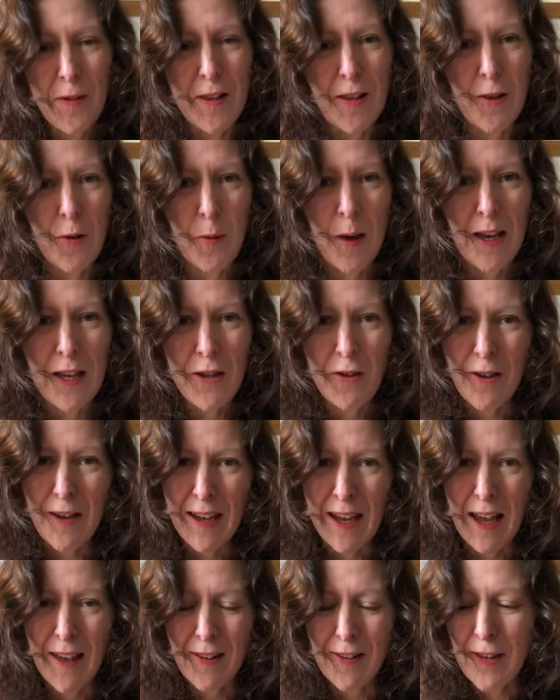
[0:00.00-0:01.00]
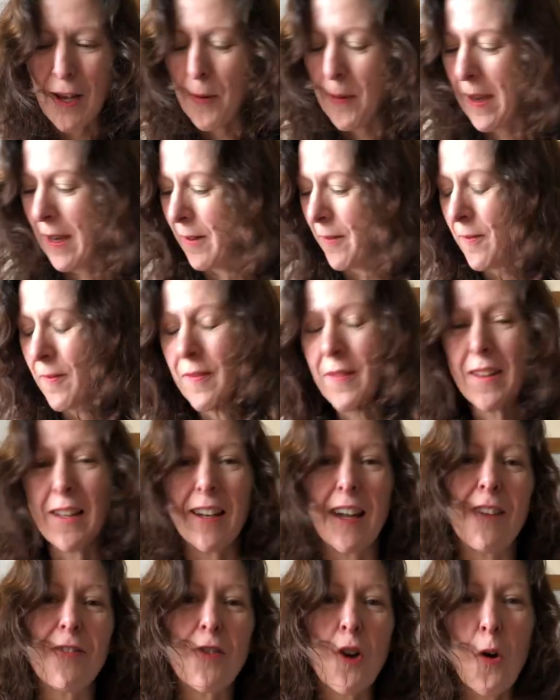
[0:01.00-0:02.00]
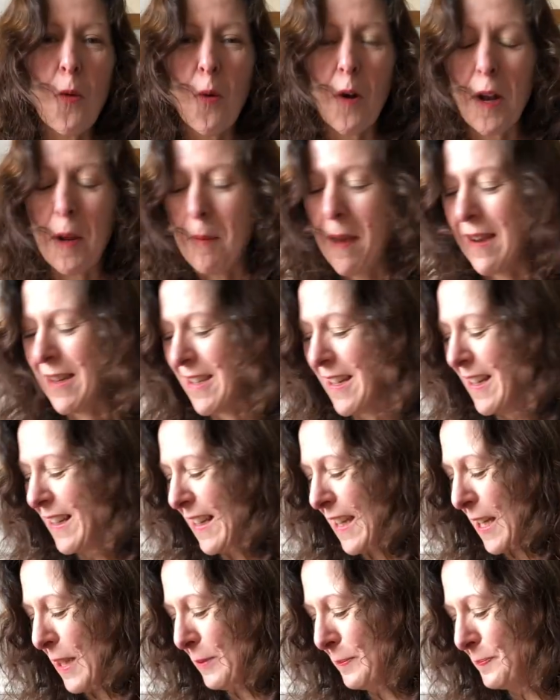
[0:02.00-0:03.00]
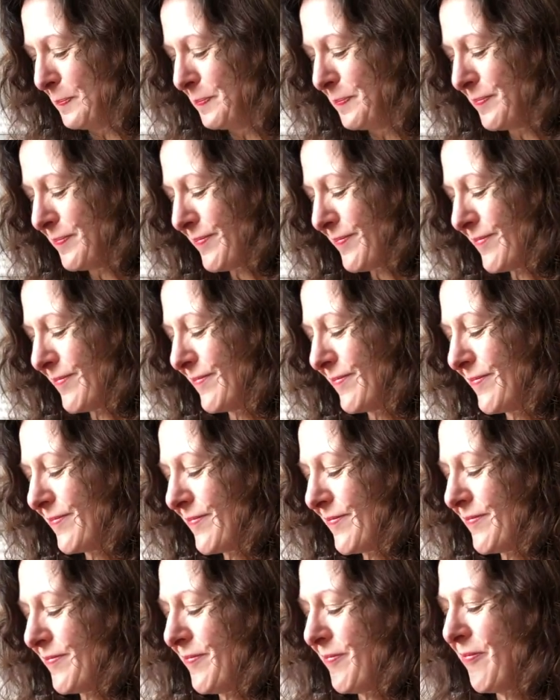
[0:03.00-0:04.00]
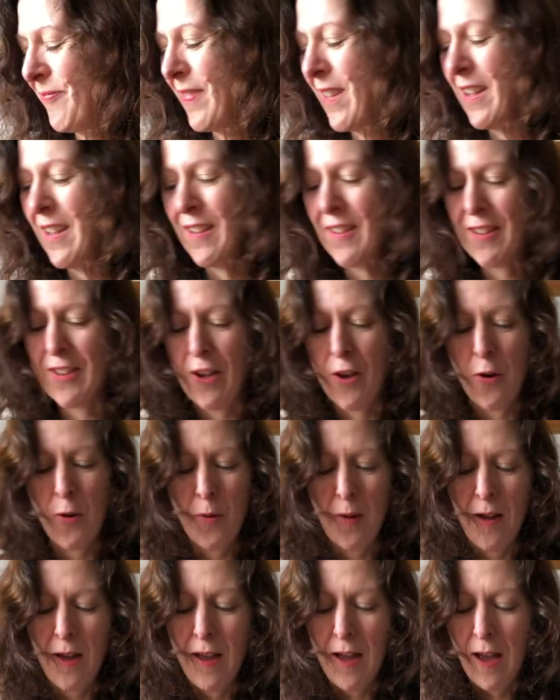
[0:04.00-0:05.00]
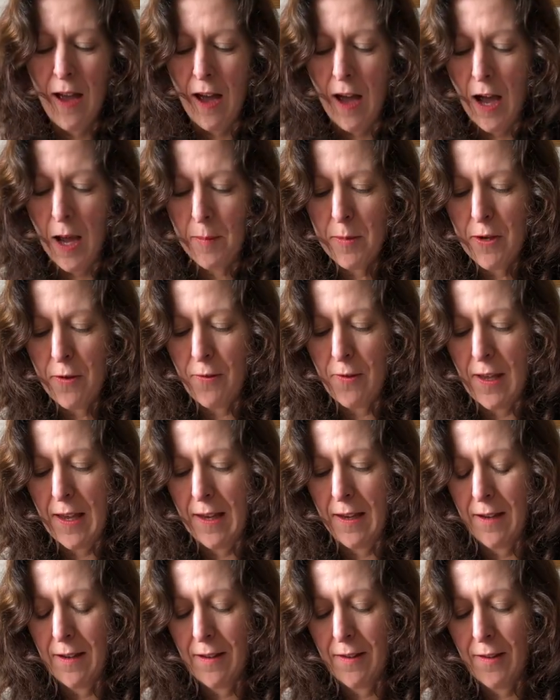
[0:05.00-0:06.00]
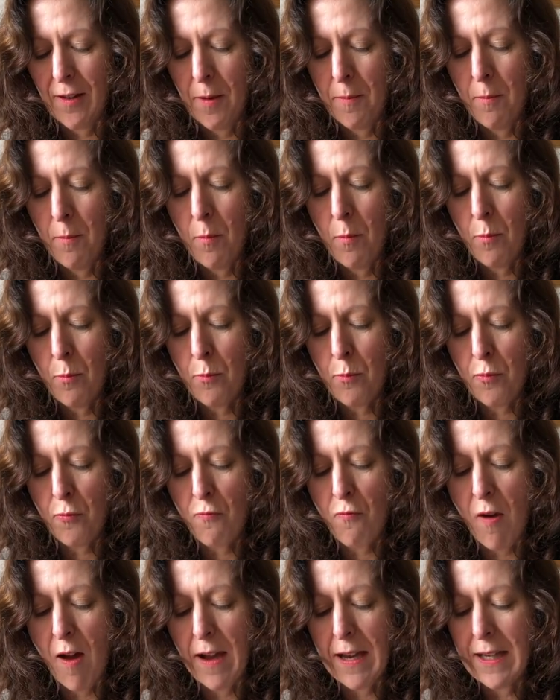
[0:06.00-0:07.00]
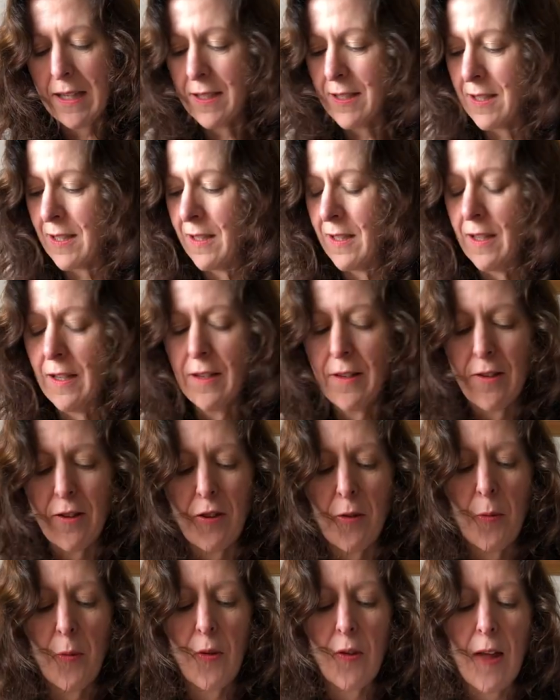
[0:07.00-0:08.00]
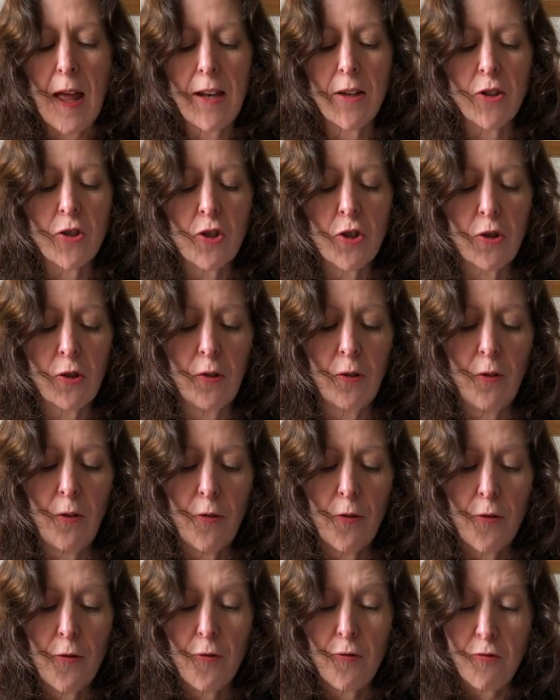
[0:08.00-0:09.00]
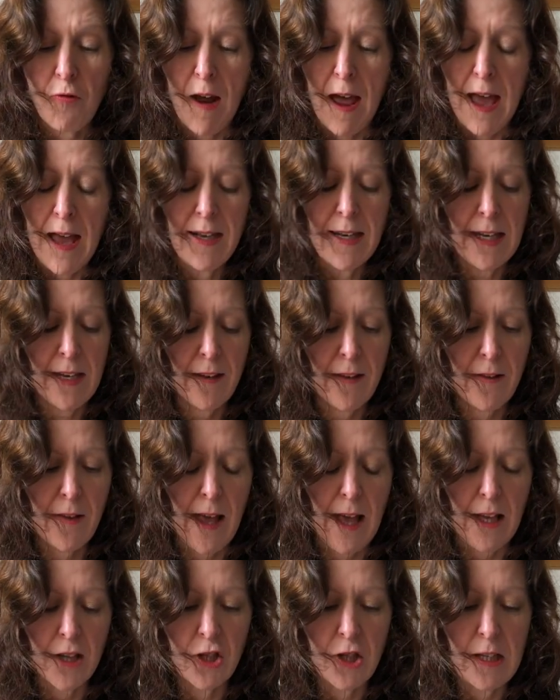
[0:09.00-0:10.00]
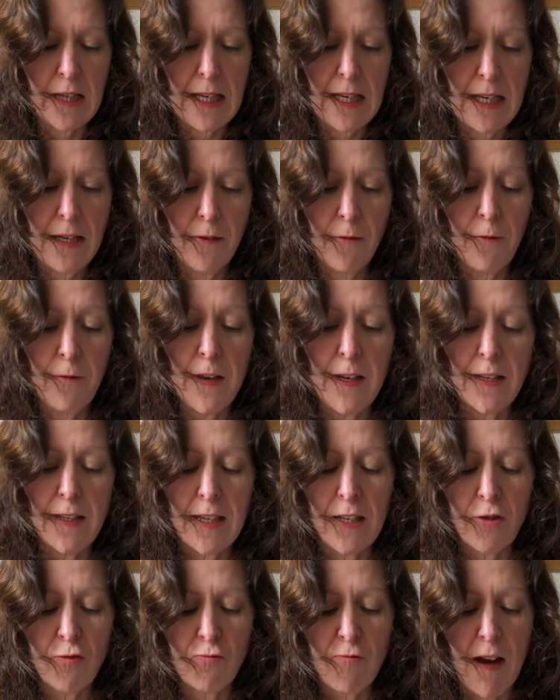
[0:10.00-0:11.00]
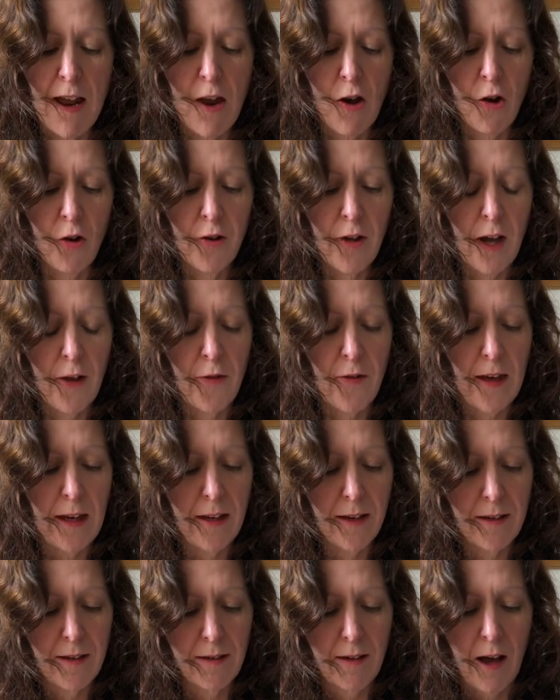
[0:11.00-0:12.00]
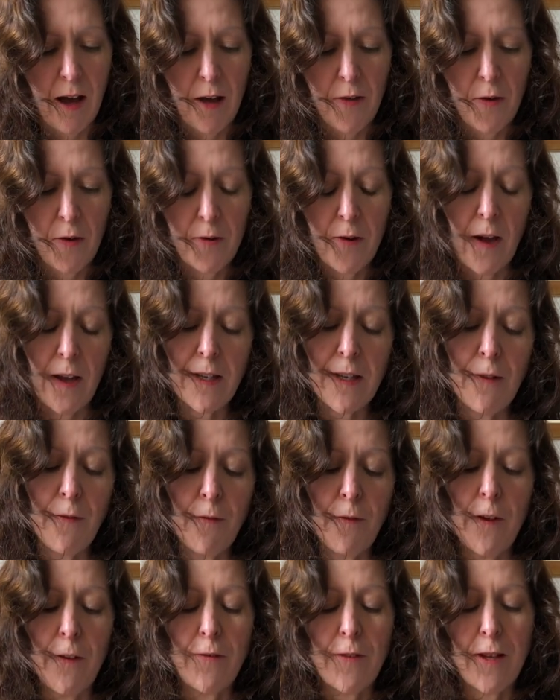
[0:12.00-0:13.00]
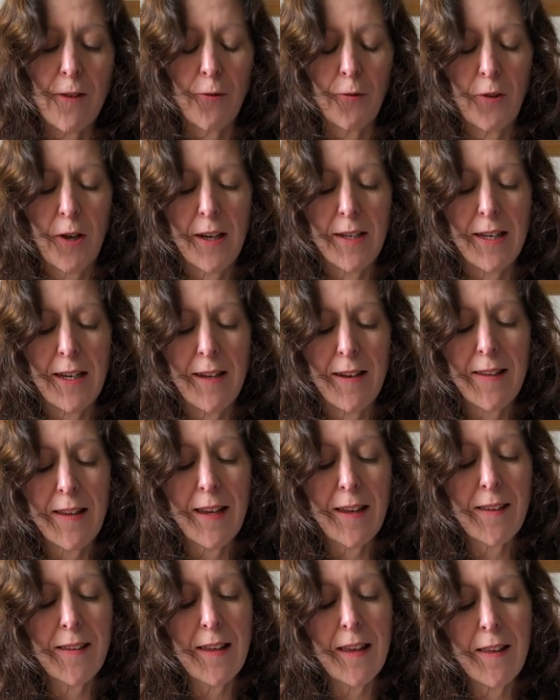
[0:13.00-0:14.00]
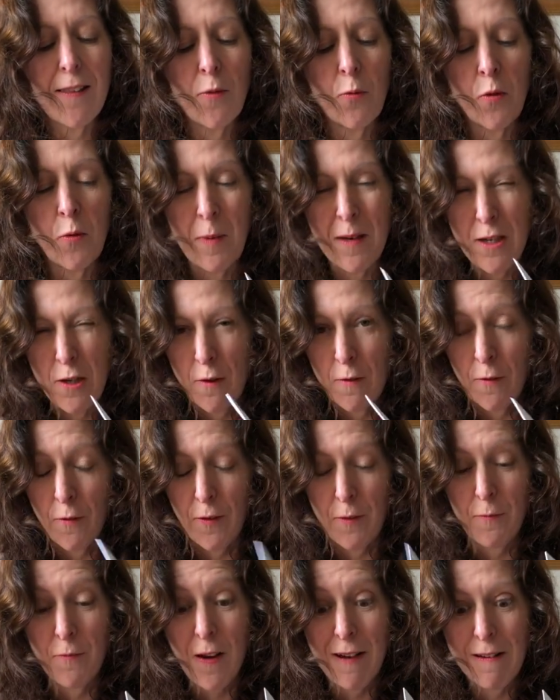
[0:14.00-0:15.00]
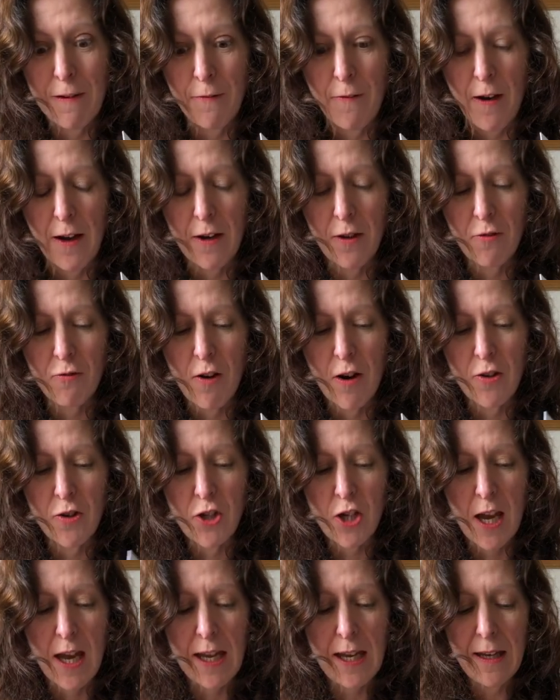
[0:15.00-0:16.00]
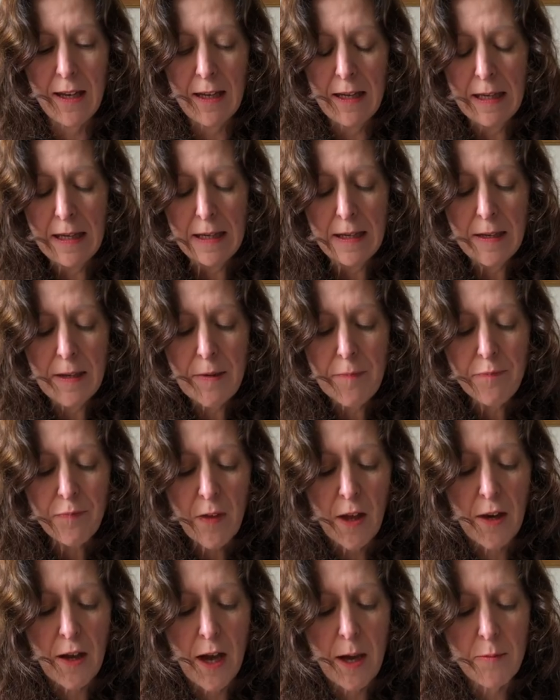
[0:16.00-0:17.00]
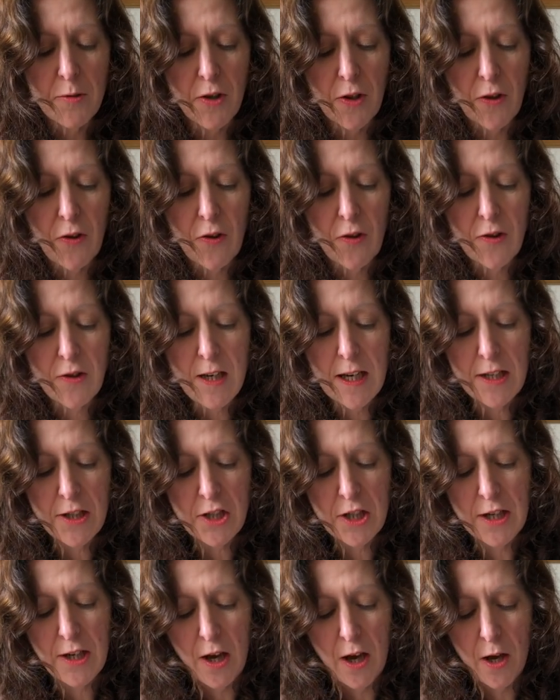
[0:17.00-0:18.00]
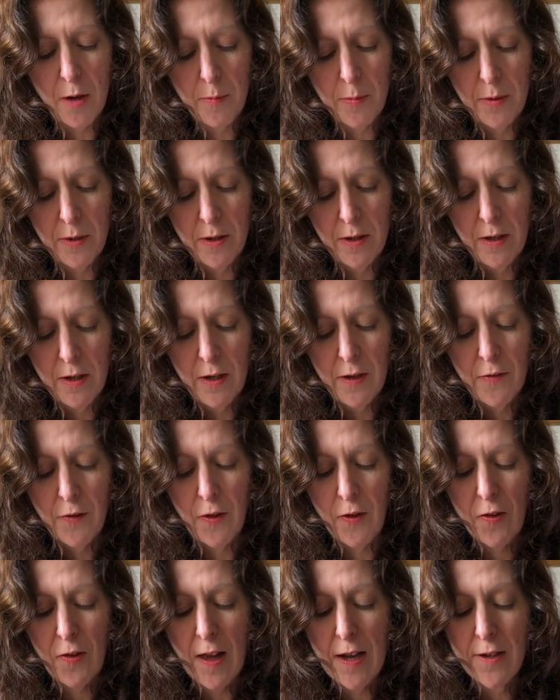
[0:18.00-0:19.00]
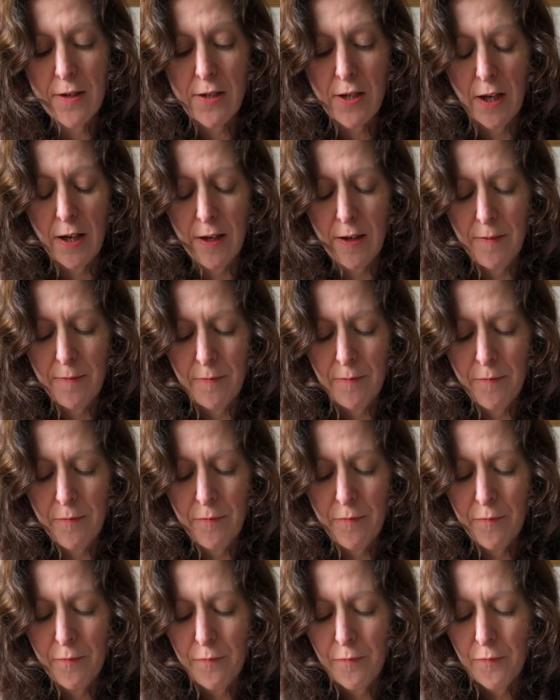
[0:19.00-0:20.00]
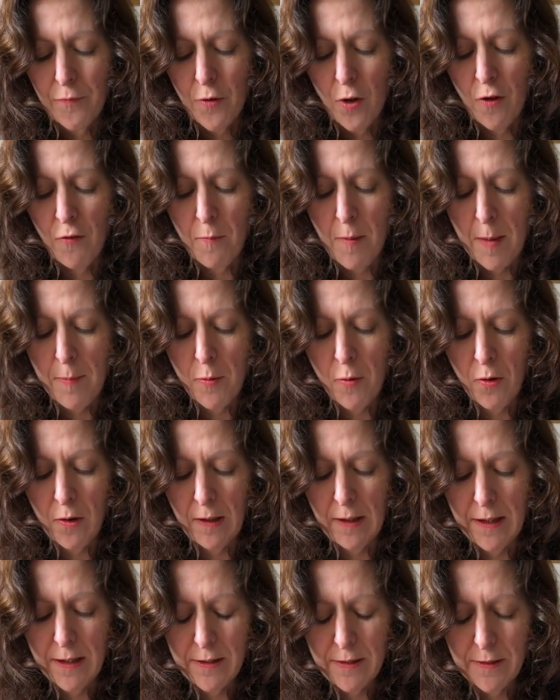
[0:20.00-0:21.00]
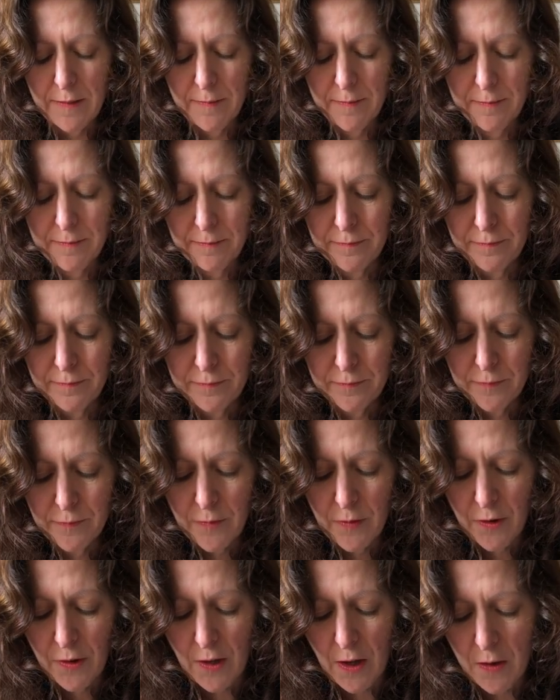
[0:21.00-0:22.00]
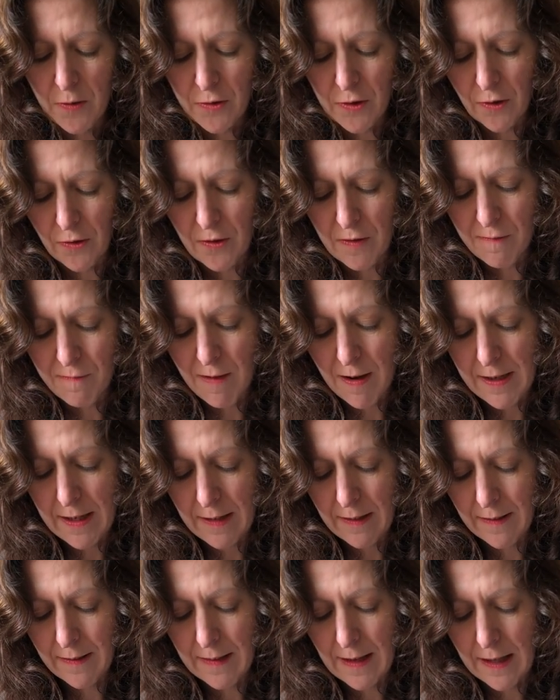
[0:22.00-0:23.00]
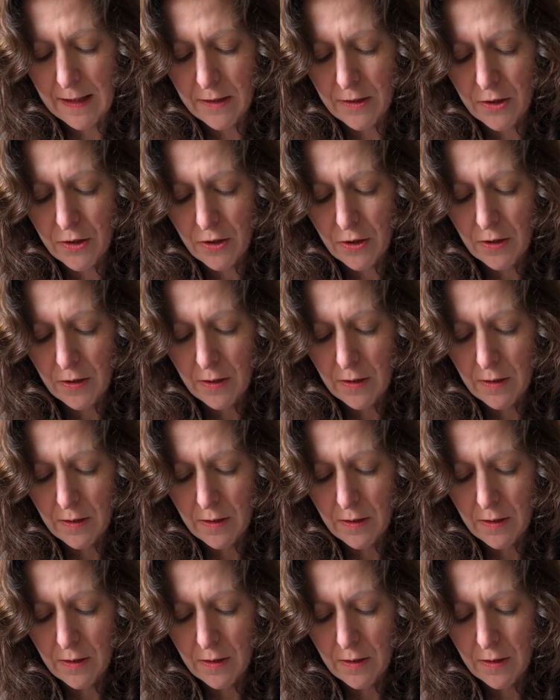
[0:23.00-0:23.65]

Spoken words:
this is where you can get sewing, and I've got one I made earlier. So I'm using some bright, substantial thread. It's actually vintage rayon, I think either 1950s or 1960s, that would have been used for some very fine crochet. And I'm just stitching up the centre of my booklet. So just a running stitch,